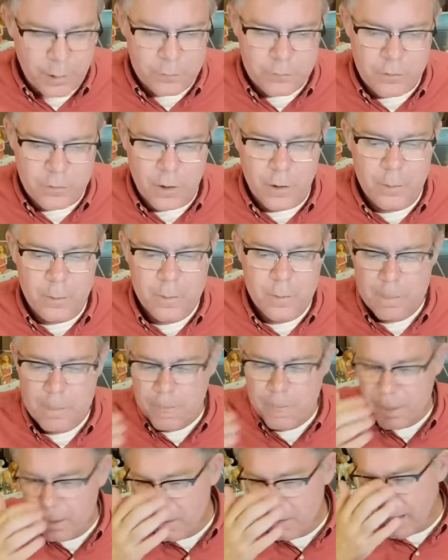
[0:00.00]
So
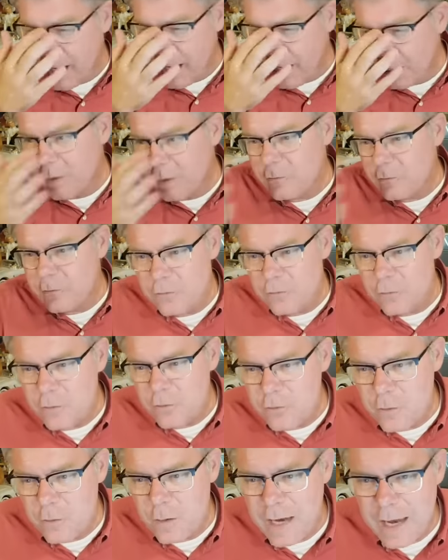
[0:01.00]
how much should
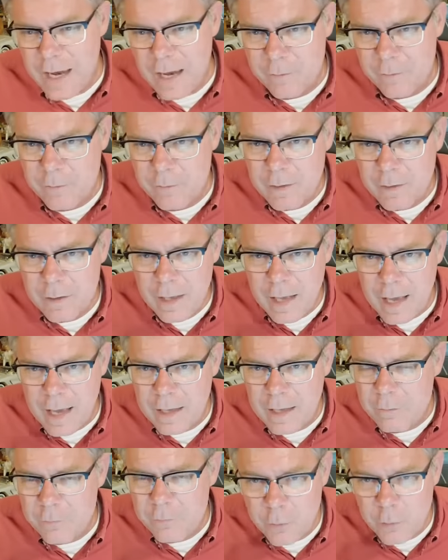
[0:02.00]
you have?
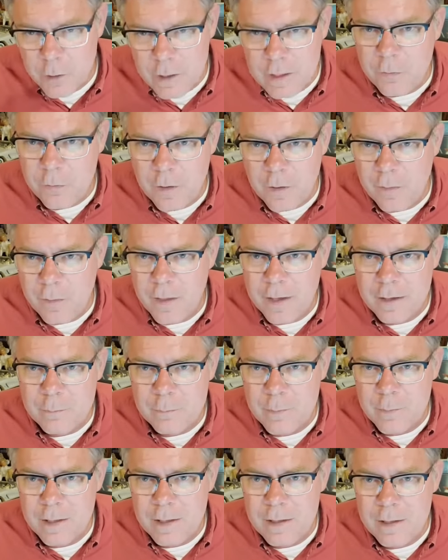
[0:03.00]
I, if you're anything like
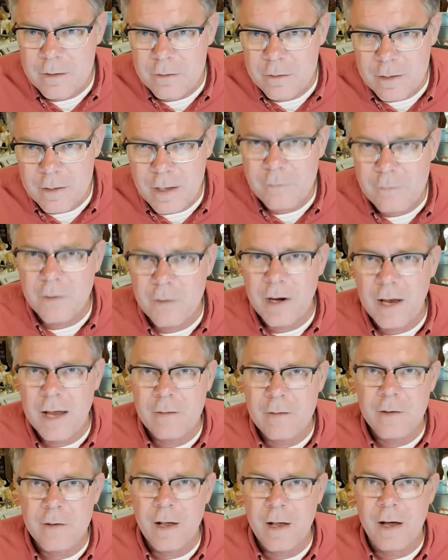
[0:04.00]
me, you never
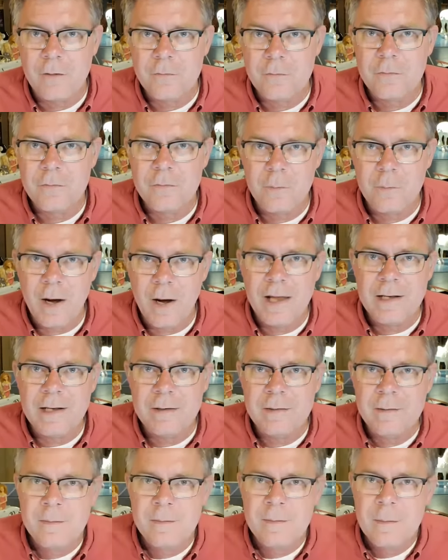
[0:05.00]
have enough,
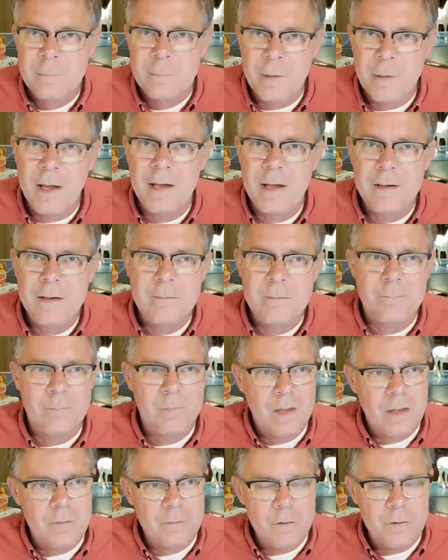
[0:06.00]
right? But
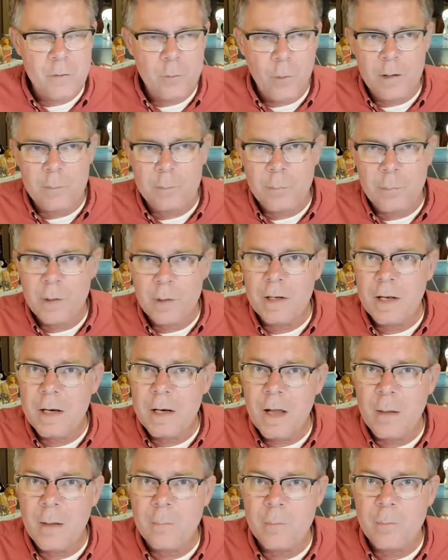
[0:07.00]
if you want to put a
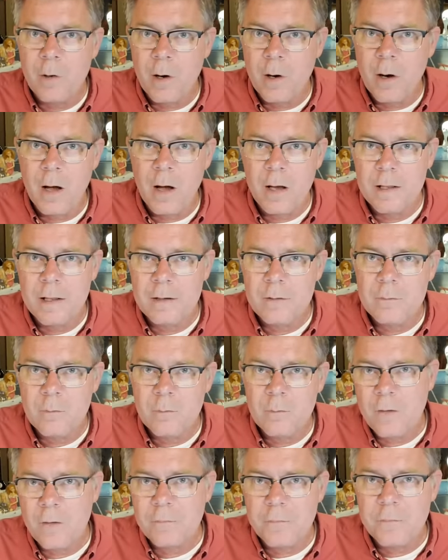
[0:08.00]
number on it,
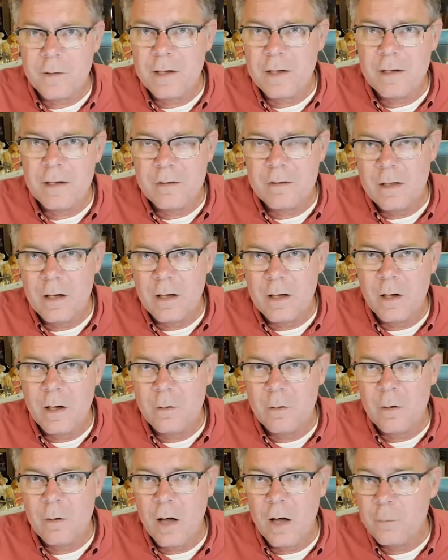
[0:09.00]
roughly, you
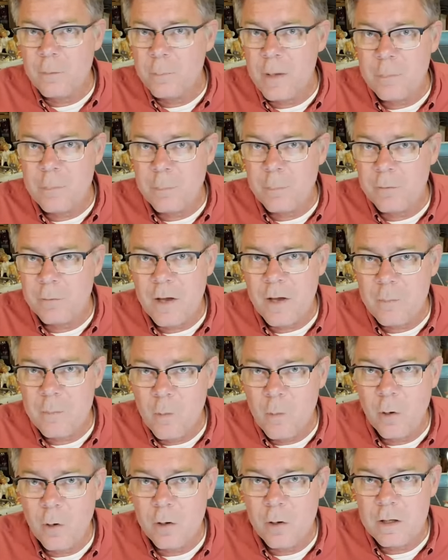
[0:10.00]
know, other people say
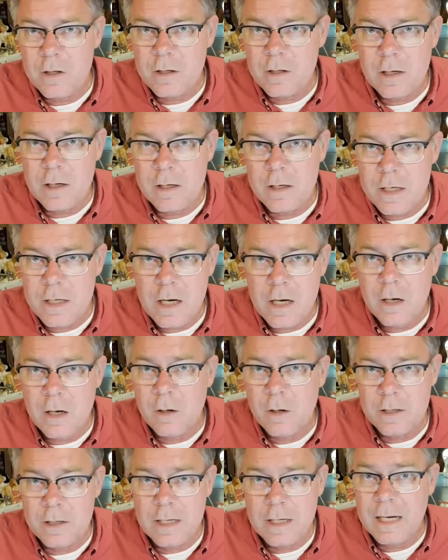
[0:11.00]
more, you need a year,
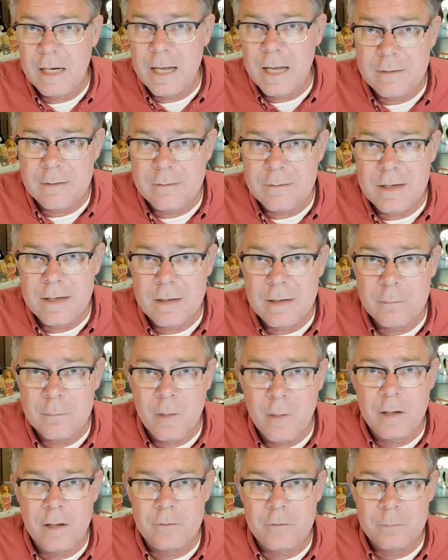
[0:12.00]
you need 18
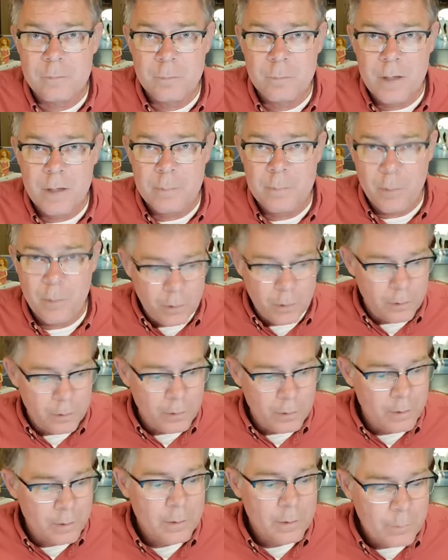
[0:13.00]
months. People
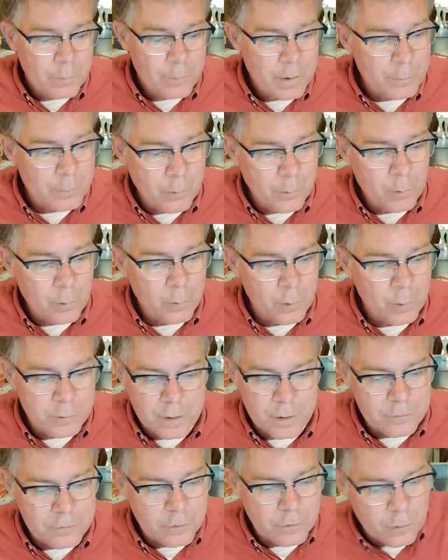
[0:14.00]
people will
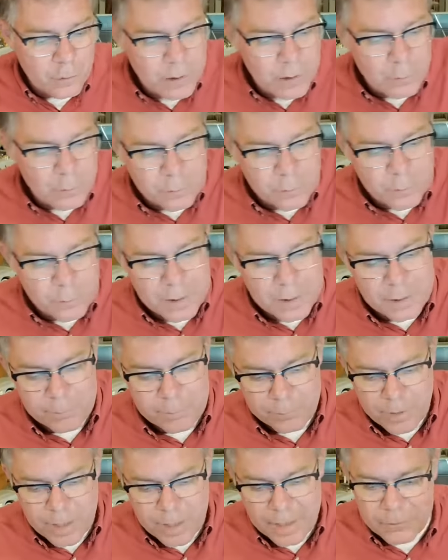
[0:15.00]
disagree with me.
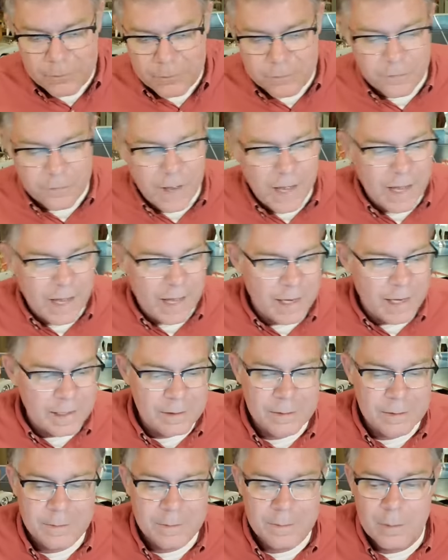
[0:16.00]
That's
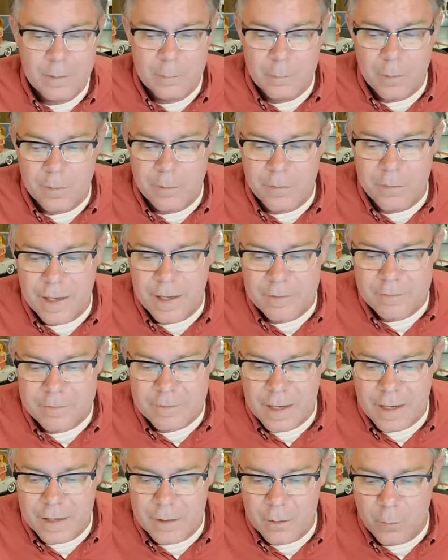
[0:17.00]
fine, but that's
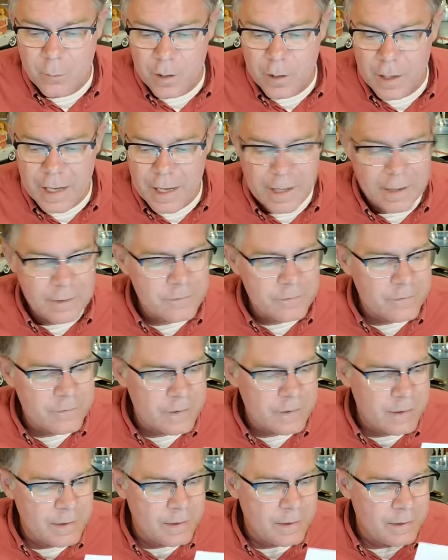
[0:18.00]
kind of where I
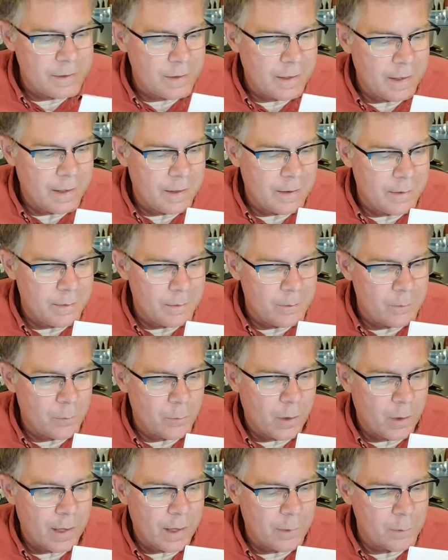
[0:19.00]
see uh,
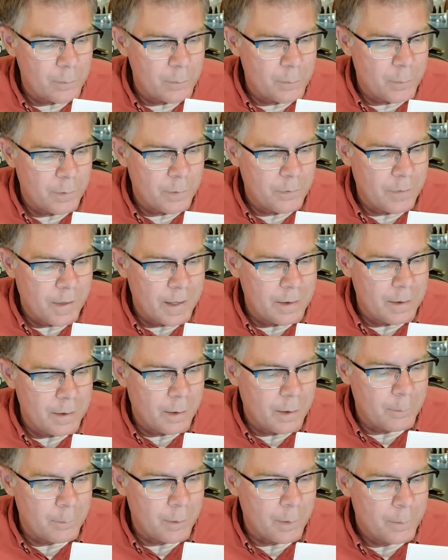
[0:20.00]
where I would put that
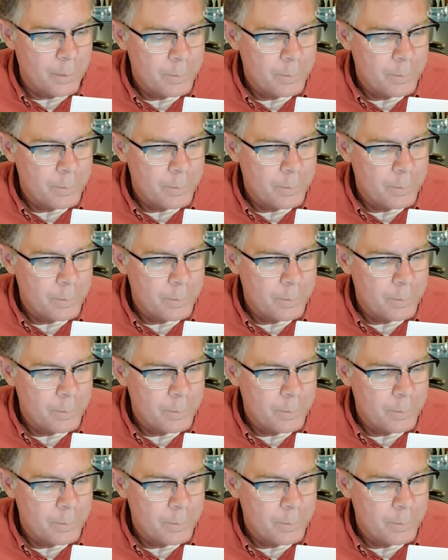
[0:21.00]
number.